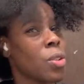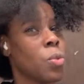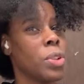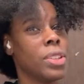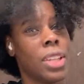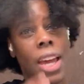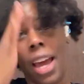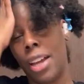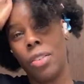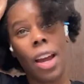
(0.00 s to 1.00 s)
was that
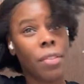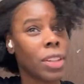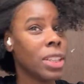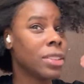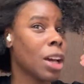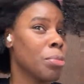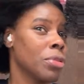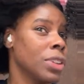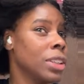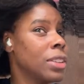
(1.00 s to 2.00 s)
I don't have any type of
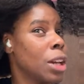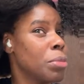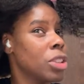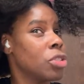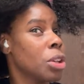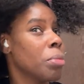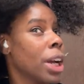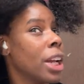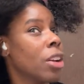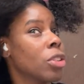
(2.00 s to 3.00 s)
heat damage and my
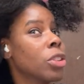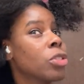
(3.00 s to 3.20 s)
hair looks